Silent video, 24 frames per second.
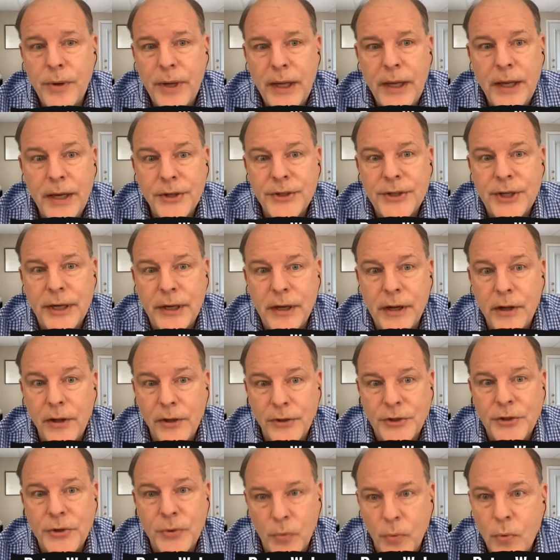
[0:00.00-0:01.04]
He is a
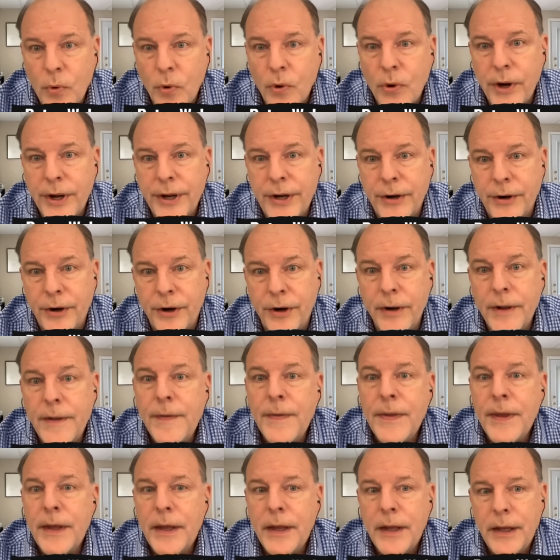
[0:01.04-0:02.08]
culture warrior
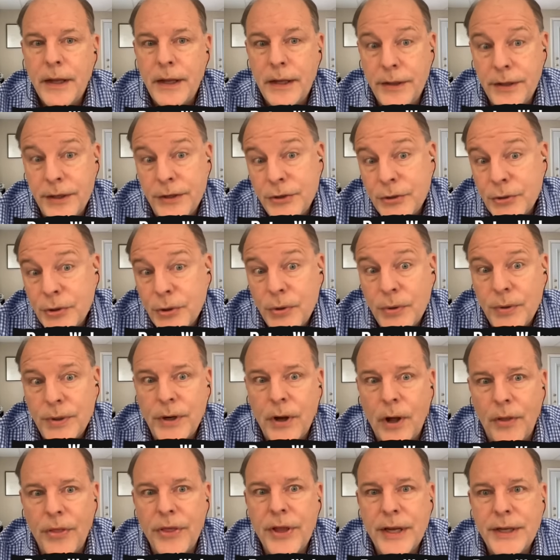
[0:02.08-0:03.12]
mm-hmm. in the true and
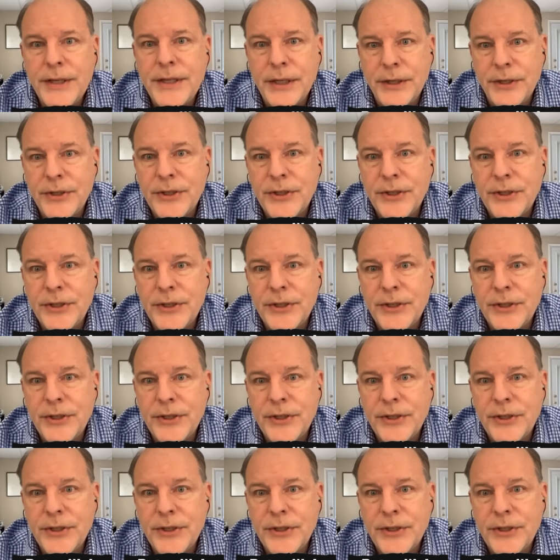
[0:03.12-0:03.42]
authentic